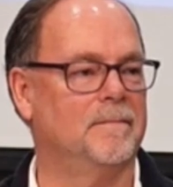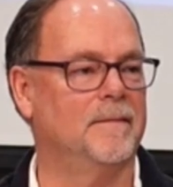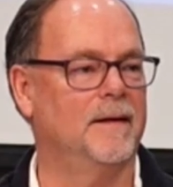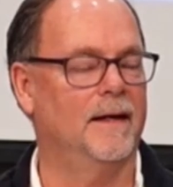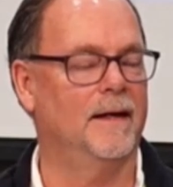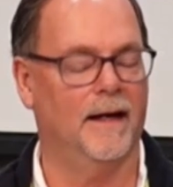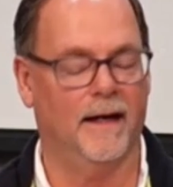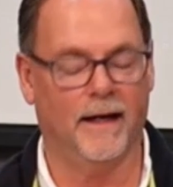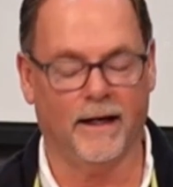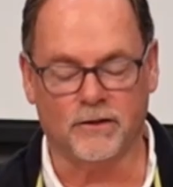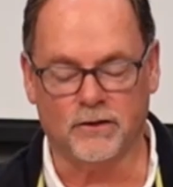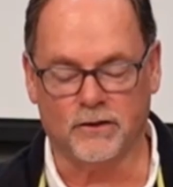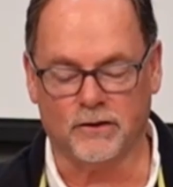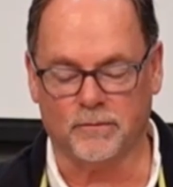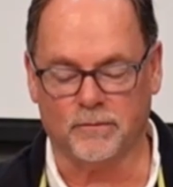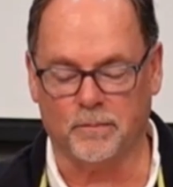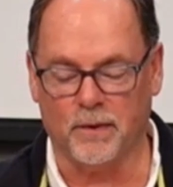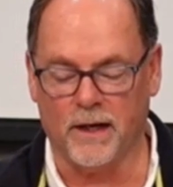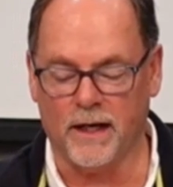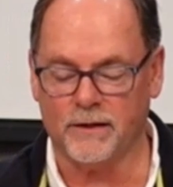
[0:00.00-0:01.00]

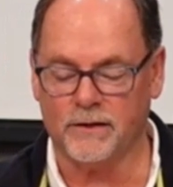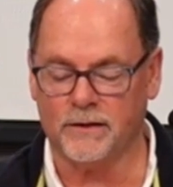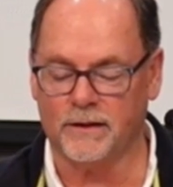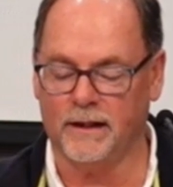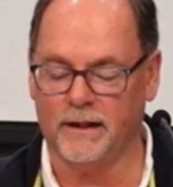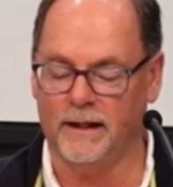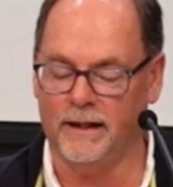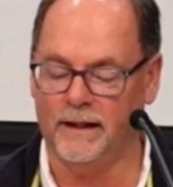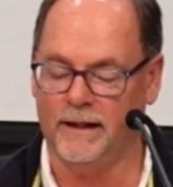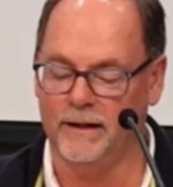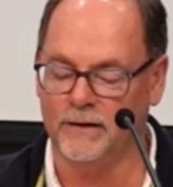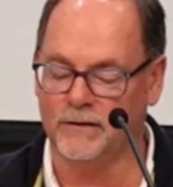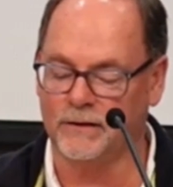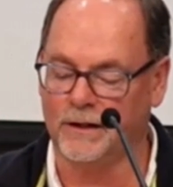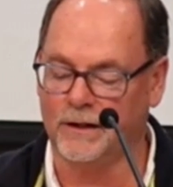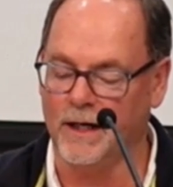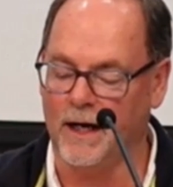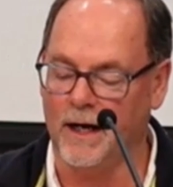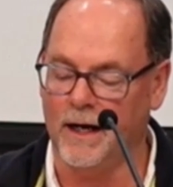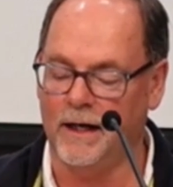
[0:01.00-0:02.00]
expressed in his
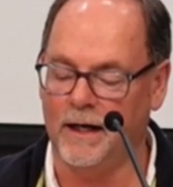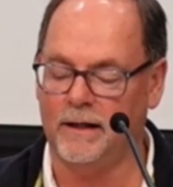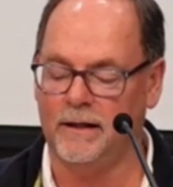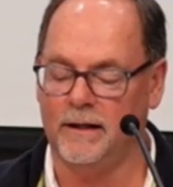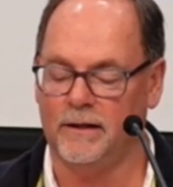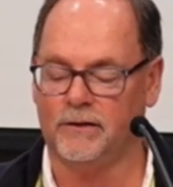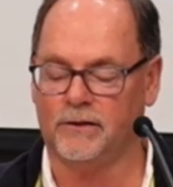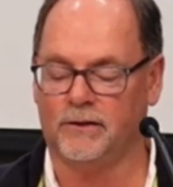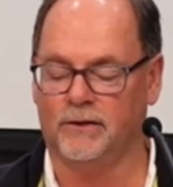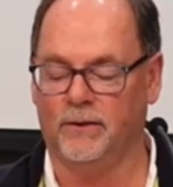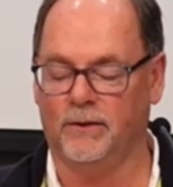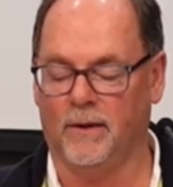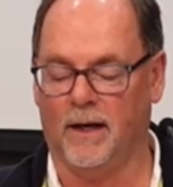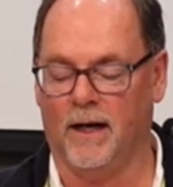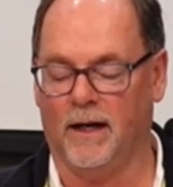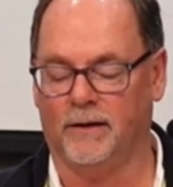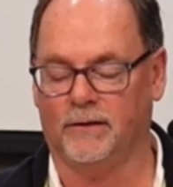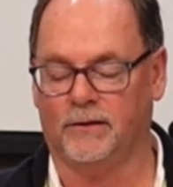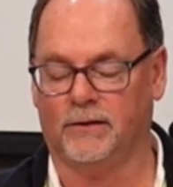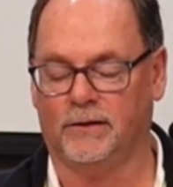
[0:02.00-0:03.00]
kindness to
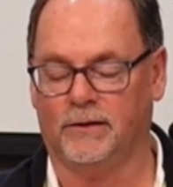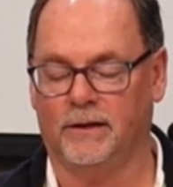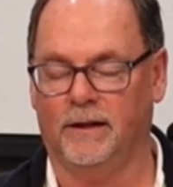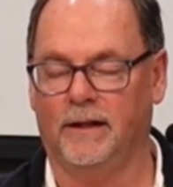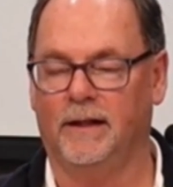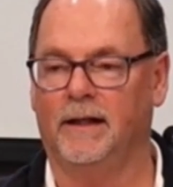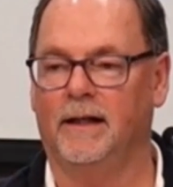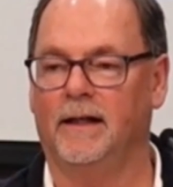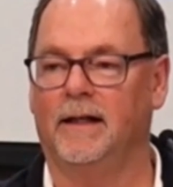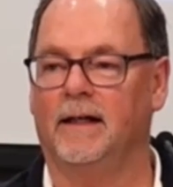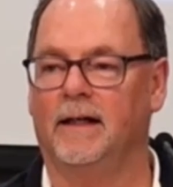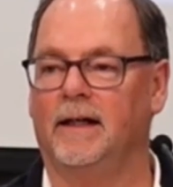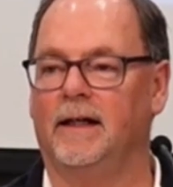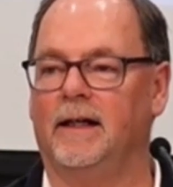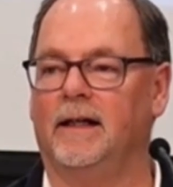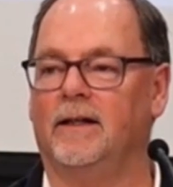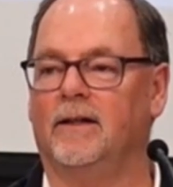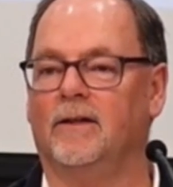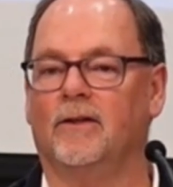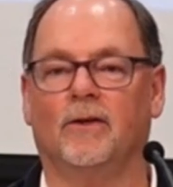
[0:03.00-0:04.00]
us
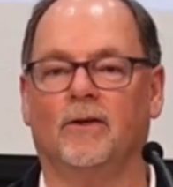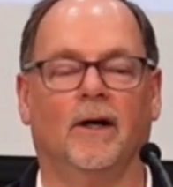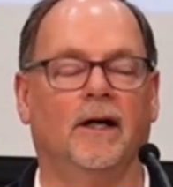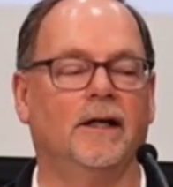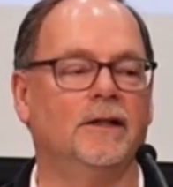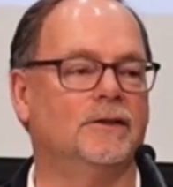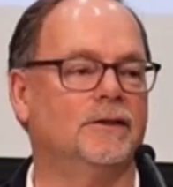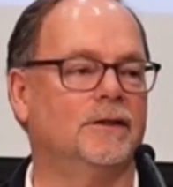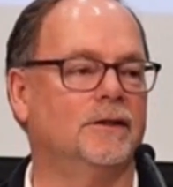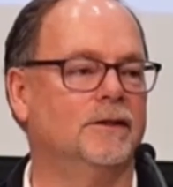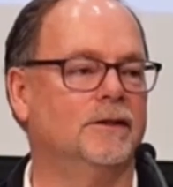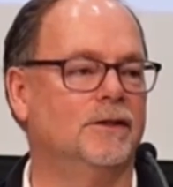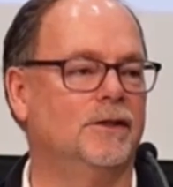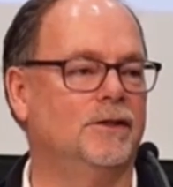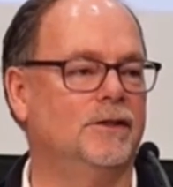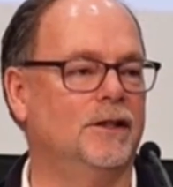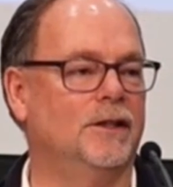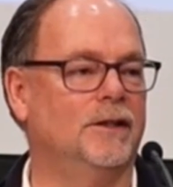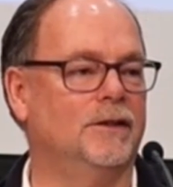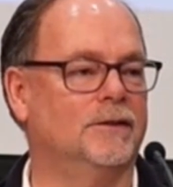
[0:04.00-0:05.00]
in Christ
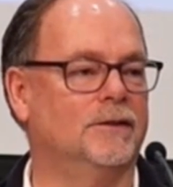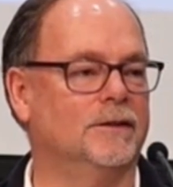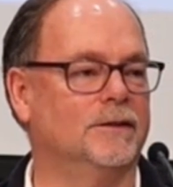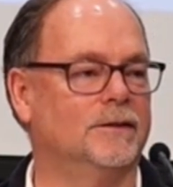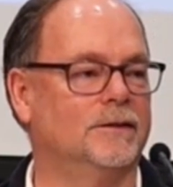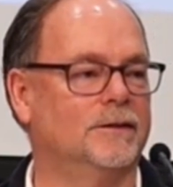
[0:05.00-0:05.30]
Jesus.